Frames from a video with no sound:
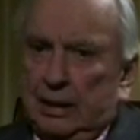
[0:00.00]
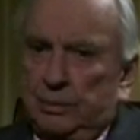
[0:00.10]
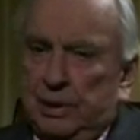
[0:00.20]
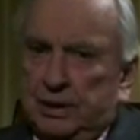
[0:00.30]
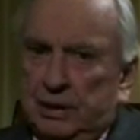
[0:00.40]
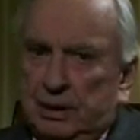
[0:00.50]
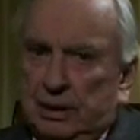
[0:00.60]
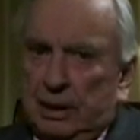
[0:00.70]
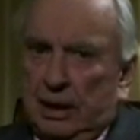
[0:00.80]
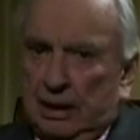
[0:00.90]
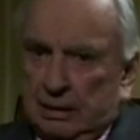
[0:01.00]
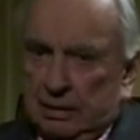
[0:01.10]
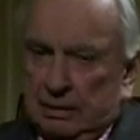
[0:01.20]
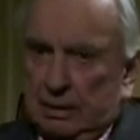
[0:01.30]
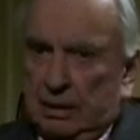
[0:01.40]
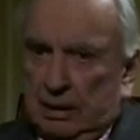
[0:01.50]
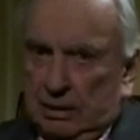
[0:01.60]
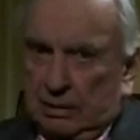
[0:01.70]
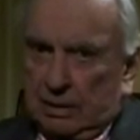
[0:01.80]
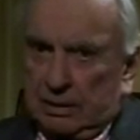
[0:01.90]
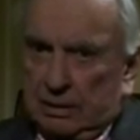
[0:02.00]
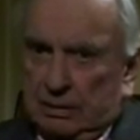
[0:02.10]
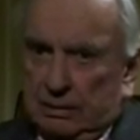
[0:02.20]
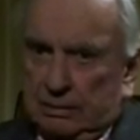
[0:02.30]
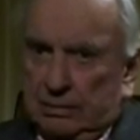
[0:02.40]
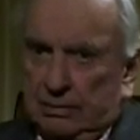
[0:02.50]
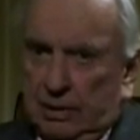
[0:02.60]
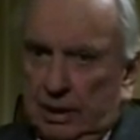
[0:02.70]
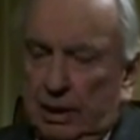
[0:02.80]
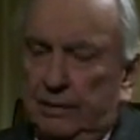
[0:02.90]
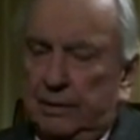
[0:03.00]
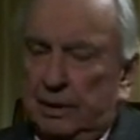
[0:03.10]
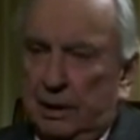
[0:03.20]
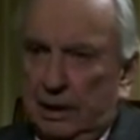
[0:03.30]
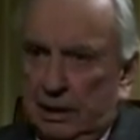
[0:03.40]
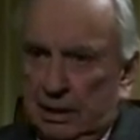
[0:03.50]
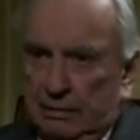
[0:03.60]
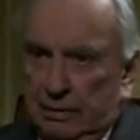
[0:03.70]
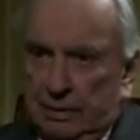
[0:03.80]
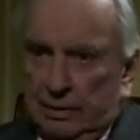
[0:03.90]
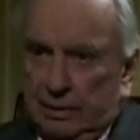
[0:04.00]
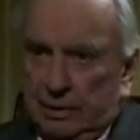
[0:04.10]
The President asked the Congress right after 9/11